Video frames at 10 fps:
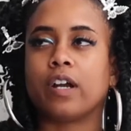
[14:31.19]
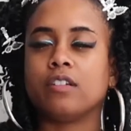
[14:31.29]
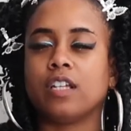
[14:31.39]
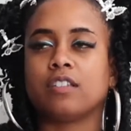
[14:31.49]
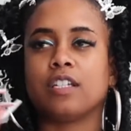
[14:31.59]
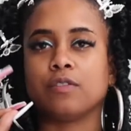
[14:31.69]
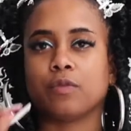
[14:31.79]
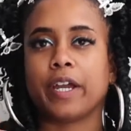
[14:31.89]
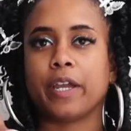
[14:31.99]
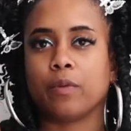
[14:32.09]
And her sex scenes
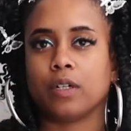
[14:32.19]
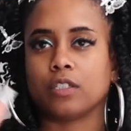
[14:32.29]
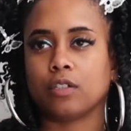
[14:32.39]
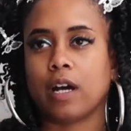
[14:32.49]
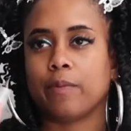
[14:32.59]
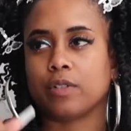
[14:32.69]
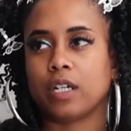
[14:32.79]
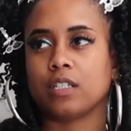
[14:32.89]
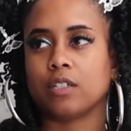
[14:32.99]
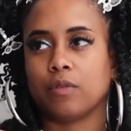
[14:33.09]
were A1, so I'm
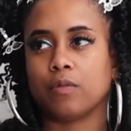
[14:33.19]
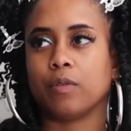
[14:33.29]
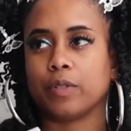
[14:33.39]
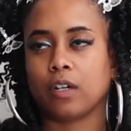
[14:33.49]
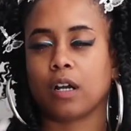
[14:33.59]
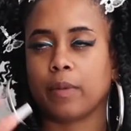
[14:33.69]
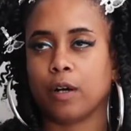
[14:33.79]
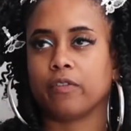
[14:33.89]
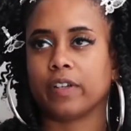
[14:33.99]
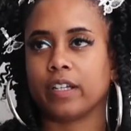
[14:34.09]
trying to see what we talking
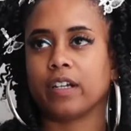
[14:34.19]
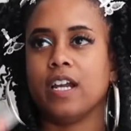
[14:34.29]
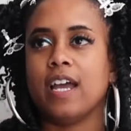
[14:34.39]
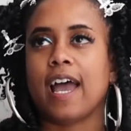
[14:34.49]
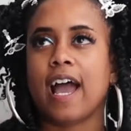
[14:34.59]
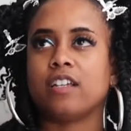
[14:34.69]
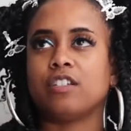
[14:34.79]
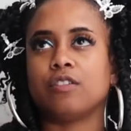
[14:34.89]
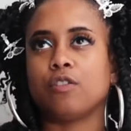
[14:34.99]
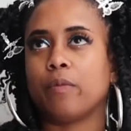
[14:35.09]
about over here.
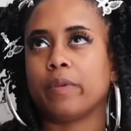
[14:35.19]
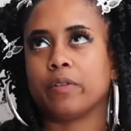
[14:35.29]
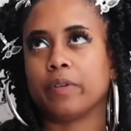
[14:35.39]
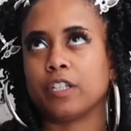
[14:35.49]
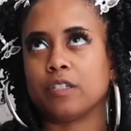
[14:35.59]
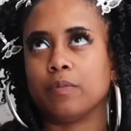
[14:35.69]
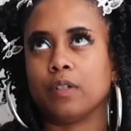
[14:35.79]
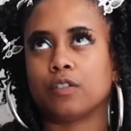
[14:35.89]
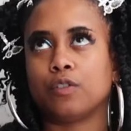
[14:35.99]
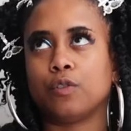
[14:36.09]
Ashley told me to read this
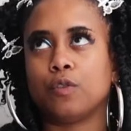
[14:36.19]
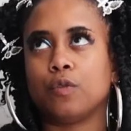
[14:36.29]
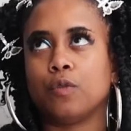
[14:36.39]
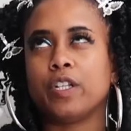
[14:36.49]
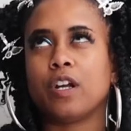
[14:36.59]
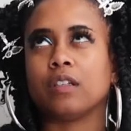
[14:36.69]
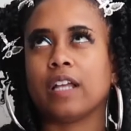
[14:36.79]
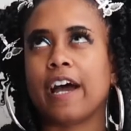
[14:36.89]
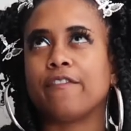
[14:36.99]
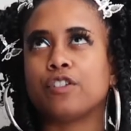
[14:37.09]
book too. We did our
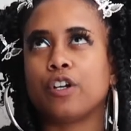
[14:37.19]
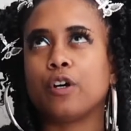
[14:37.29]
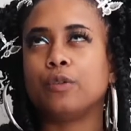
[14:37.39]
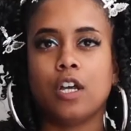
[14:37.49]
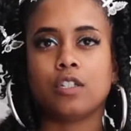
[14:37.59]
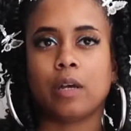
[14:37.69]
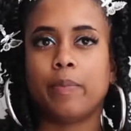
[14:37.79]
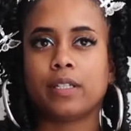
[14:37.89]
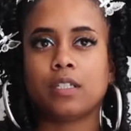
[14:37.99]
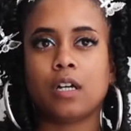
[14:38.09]
live show, so I
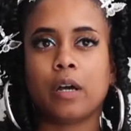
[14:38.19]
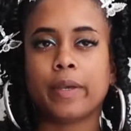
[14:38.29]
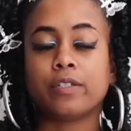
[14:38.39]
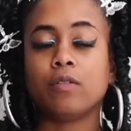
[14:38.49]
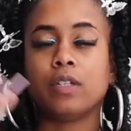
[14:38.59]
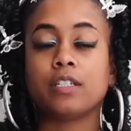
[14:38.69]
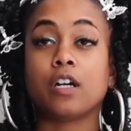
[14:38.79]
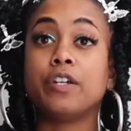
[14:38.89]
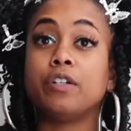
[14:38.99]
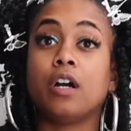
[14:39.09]
picked it up. It's
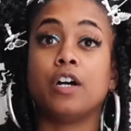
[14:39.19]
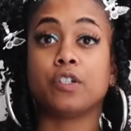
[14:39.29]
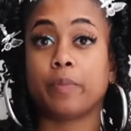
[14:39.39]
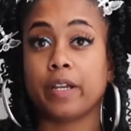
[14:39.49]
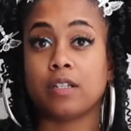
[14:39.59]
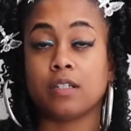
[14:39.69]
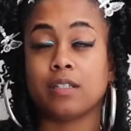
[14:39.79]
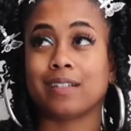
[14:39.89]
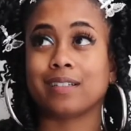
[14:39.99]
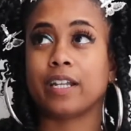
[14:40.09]
under 100 pages. It's
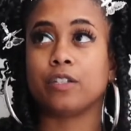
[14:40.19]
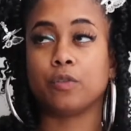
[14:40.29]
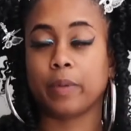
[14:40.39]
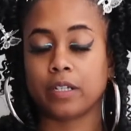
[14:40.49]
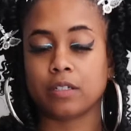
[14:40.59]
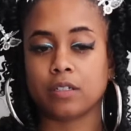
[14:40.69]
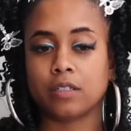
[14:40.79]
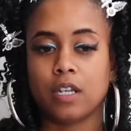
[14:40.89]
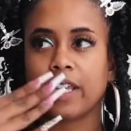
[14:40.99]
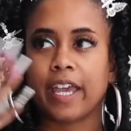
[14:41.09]
like 92
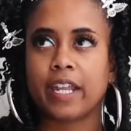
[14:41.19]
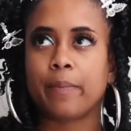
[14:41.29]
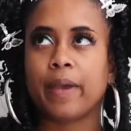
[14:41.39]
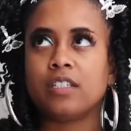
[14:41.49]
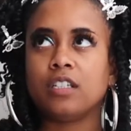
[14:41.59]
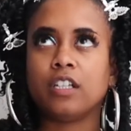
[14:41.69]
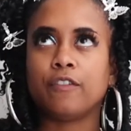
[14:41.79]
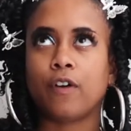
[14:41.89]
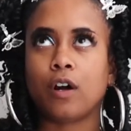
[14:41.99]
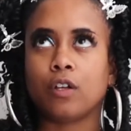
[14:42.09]
pages, and it basically
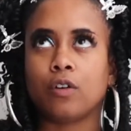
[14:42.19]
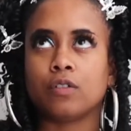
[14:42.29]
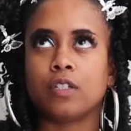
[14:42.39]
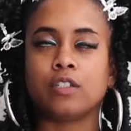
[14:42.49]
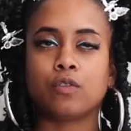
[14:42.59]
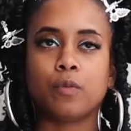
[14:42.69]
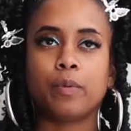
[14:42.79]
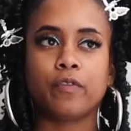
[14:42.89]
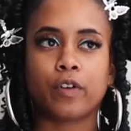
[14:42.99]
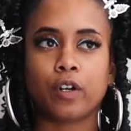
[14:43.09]
follows these group
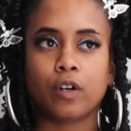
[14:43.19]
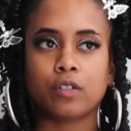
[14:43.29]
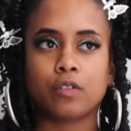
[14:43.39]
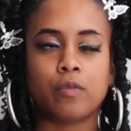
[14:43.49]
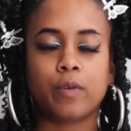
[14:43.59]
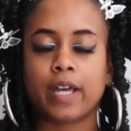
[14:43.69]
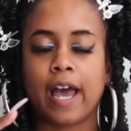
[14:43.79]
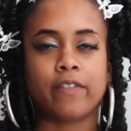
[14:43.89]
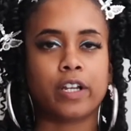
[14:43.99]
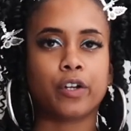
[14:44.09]
of girls who want to
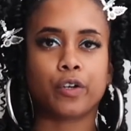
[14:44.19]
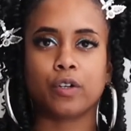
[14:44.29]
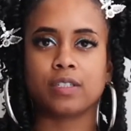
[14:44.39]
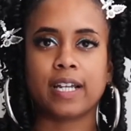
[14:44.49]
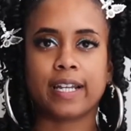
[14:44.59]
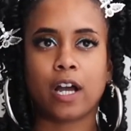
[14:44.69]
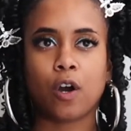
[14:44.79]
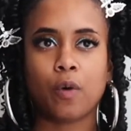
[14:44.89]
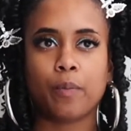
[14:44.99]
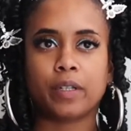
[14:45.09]
have like a girls' night
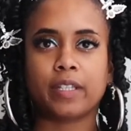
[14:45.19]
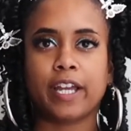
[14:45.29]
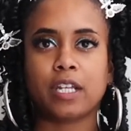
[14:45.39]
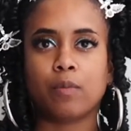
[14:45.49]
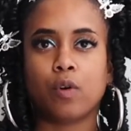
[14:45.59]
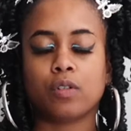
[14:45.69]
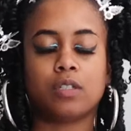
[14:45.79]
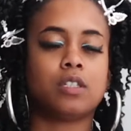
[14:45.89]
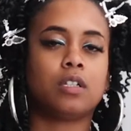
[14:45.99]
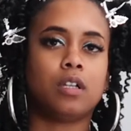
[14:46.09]
out, but they end up going
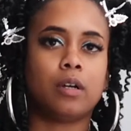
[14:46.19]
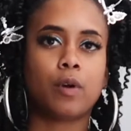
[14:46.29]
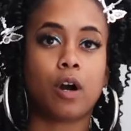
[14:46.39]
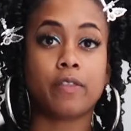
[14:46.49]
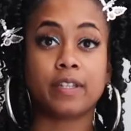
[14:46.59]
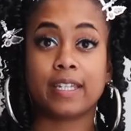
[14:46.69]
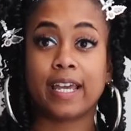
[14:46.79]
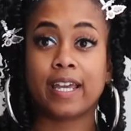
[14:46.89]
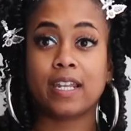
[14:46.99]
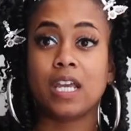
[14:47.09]
to this club called The
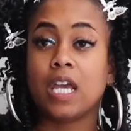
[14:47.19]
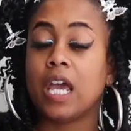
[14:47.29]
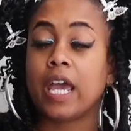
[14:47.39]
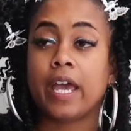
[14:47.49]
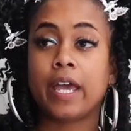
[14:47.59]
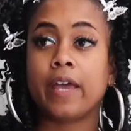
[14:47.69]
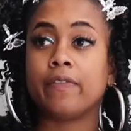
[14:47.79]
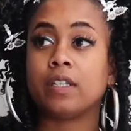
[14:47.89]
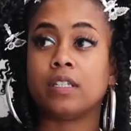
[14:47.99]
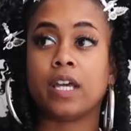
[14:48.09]
Den,
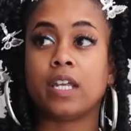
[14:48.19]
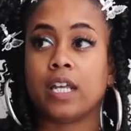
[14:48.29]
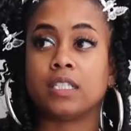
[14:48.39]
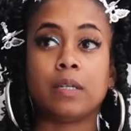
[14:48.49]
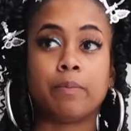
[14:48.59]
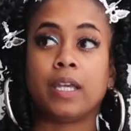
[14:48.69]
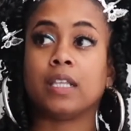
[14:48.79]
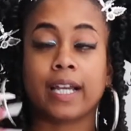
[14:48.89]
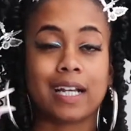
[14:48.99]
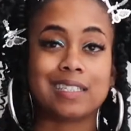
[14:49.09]
and The Den ends up
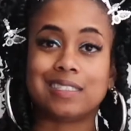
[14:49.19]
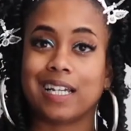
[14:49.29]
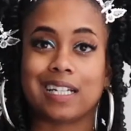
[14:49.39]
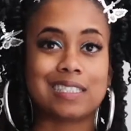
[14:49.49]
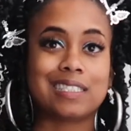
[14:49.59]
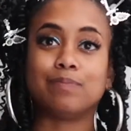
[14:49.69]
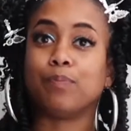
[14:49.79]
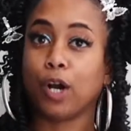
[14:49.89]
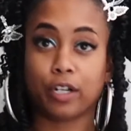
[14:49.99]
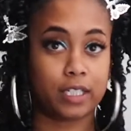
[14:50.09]
being like a sex
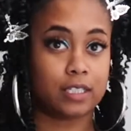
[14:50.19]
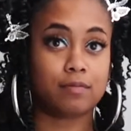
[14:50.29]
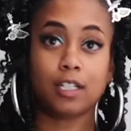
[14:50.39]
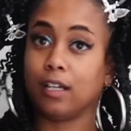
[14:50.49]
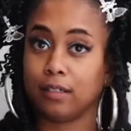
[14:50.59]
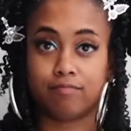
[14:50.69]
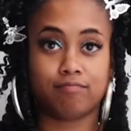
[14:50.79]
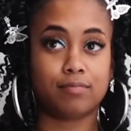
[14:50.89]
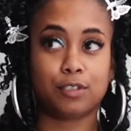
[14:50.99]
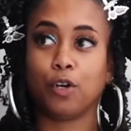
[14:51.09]
party club.
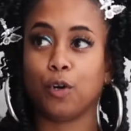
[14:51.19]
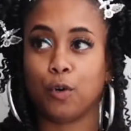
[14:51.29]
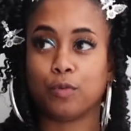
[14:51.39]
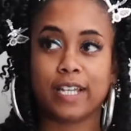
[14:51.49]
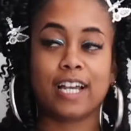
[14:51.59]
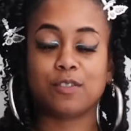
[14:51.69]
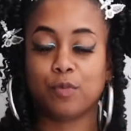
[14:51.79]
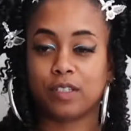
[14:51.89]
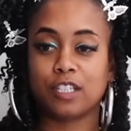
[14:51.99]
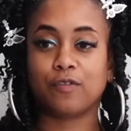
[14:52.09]
So that's
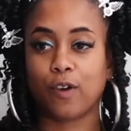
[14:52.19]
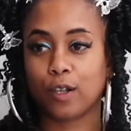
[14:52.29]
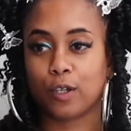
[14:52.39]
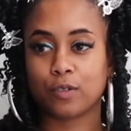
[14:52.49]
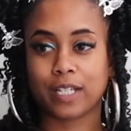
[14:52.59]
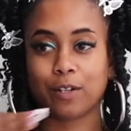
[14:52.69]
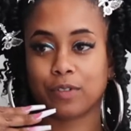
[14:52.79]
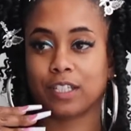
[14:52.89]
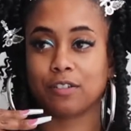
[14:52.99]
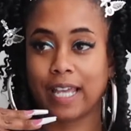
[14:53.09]
what this follows. I don't
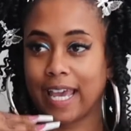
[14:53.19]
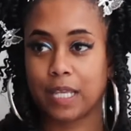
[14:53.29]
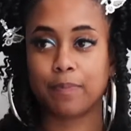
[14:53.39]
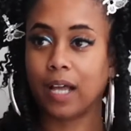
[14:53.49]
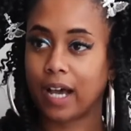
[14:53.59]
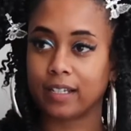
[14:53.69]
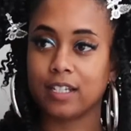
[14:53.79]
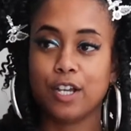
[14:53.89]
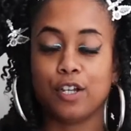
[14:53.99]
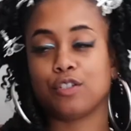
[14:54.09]
think there's any plot,
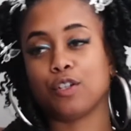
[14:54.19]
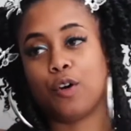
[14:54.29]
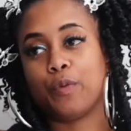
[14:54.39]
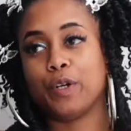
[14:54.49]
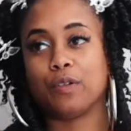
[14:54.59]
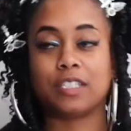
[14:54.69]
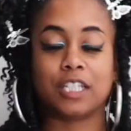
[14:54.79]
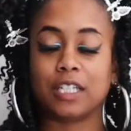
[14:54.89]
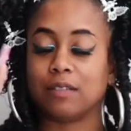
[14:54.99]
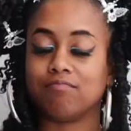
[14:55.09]
so we're gonna
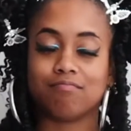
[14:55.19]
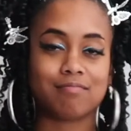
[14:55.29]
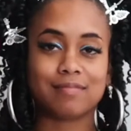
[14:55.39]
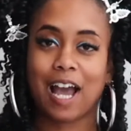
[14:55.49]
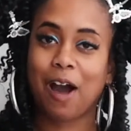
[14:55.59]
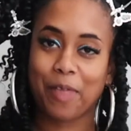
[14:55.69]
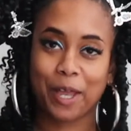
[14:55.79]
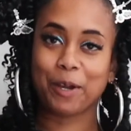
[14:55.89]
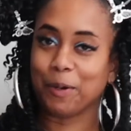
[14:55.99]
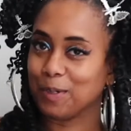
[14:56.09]
see how
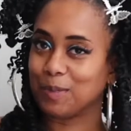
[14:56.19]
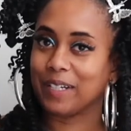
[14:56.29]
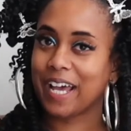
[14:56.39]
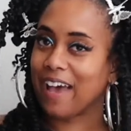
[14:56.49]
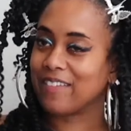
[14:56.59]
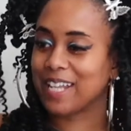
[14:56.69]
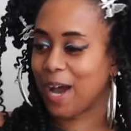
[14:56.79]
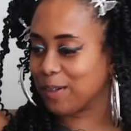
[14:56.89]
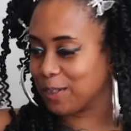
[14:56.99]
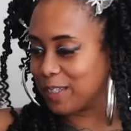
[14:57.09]
that goes, but I have it
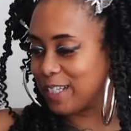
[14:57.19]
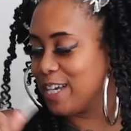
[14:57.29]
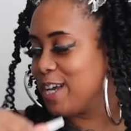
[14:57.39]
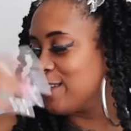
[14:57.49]
downloaded.